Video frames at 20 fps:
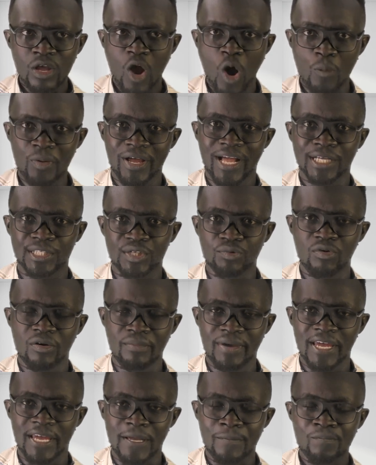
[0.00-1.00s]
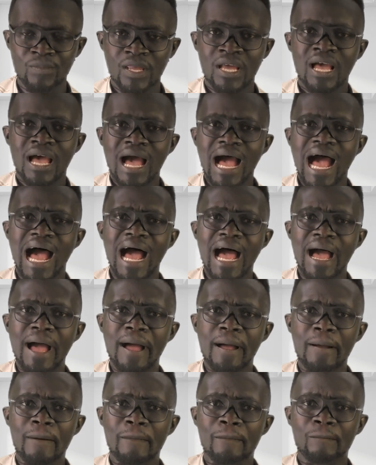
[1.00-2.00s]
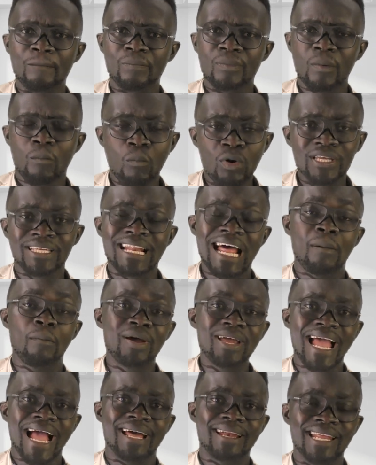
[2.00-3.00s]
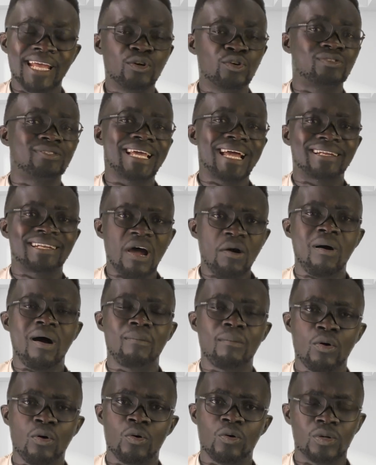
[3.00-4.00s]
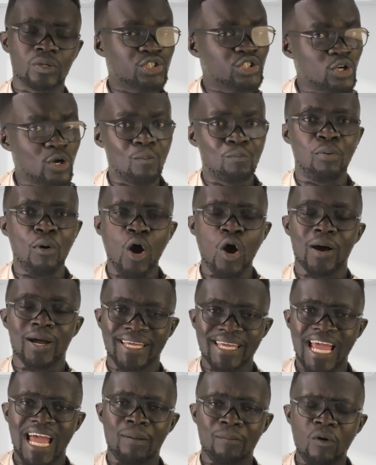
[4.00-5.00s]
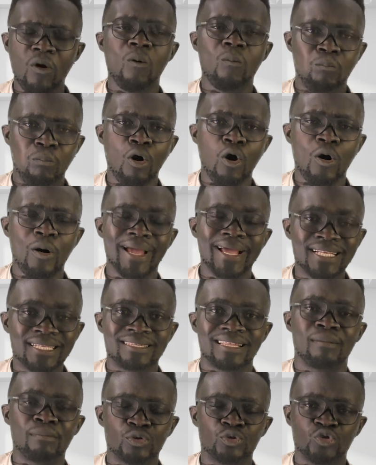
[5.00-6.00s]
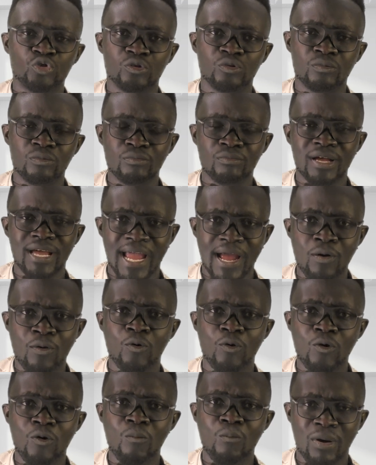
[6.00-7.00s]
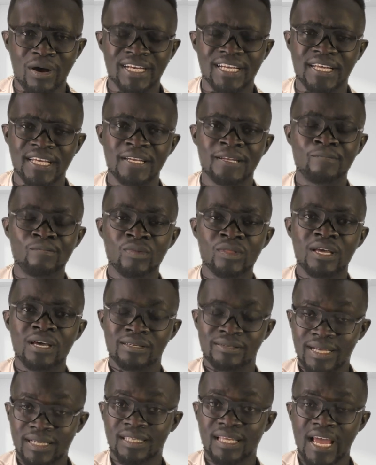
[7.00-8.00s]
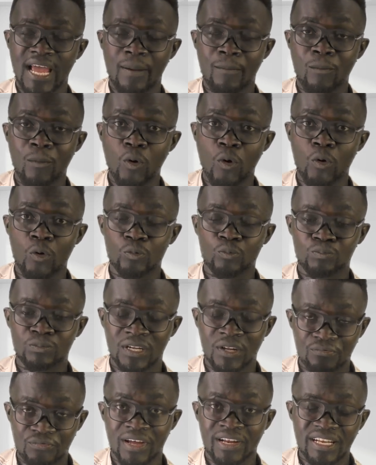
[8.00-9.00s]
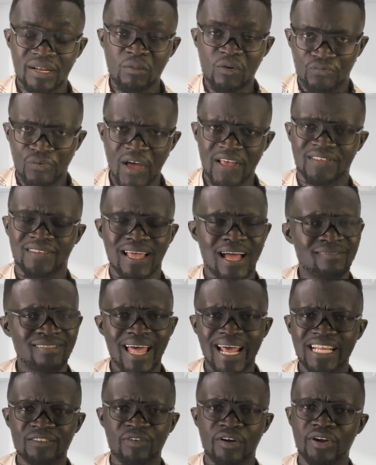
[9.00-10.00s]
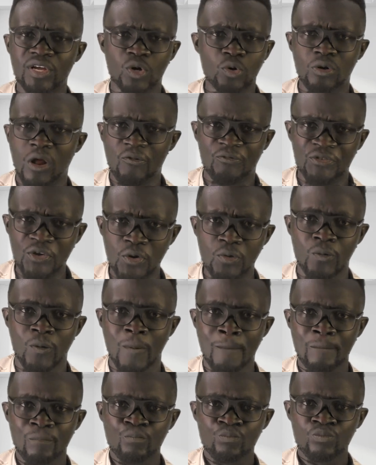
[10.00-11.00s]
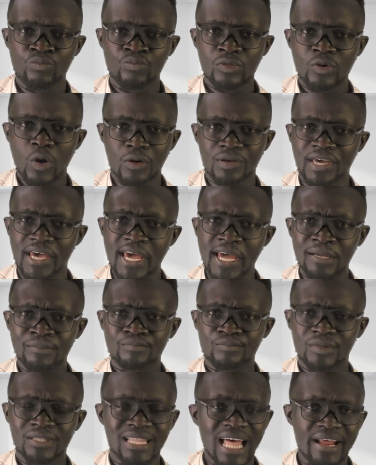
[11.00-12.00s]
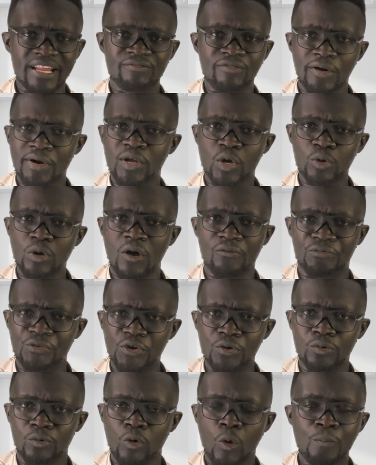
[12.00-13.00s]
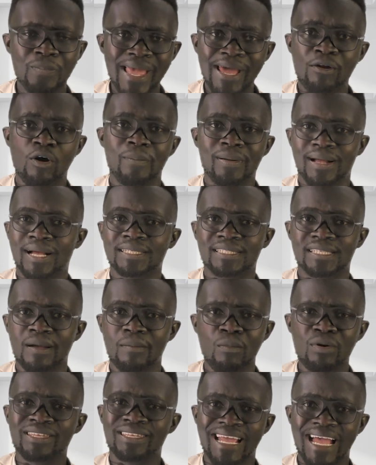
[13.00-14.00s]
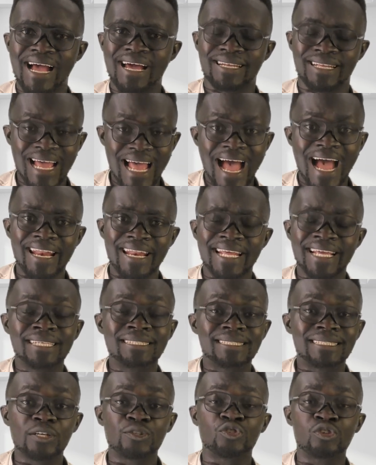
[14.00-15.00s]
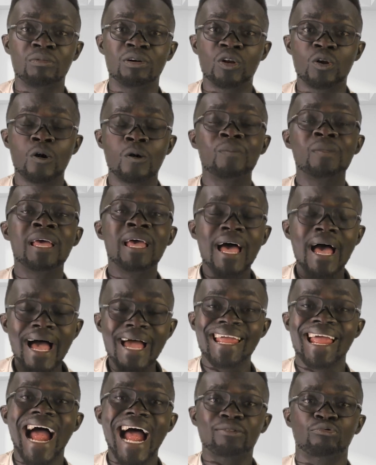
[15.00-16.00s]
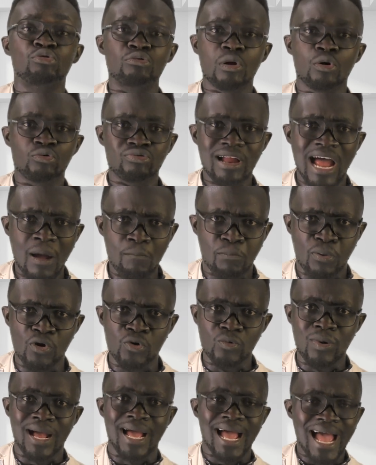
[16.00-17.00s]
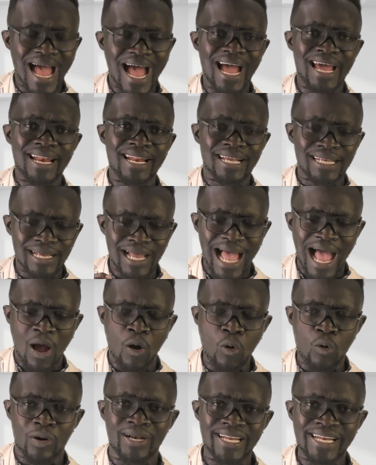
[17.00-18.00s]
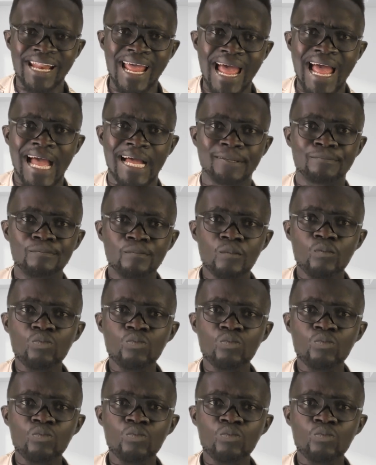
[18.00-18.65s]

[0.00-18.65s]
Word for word: I hope you get to remain. Um, many na mo ya de hiti ada wa mo shampoo. Yeah, mo bo Islam song eh modern. Just a mo defend mo faith, and that is very good of you. Okay, that is very good of you. Ubiye no beka say mo nyade ane se soma no aya atoro kura mpo no a ane ahodina.